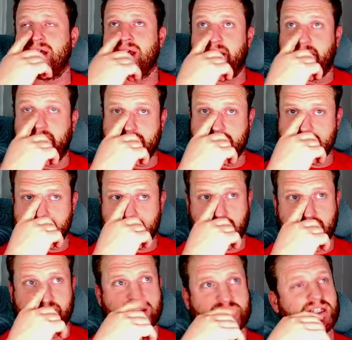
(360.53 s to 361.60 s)
in this
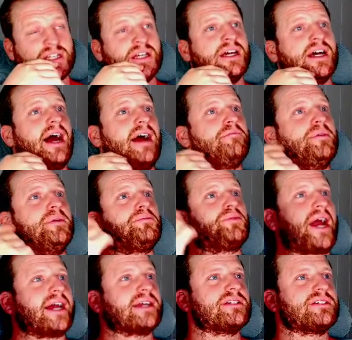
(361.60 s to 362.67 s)
case, I've been
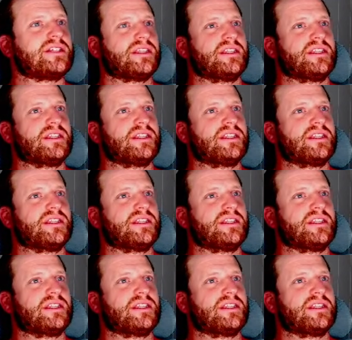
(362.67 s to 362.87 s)
practicing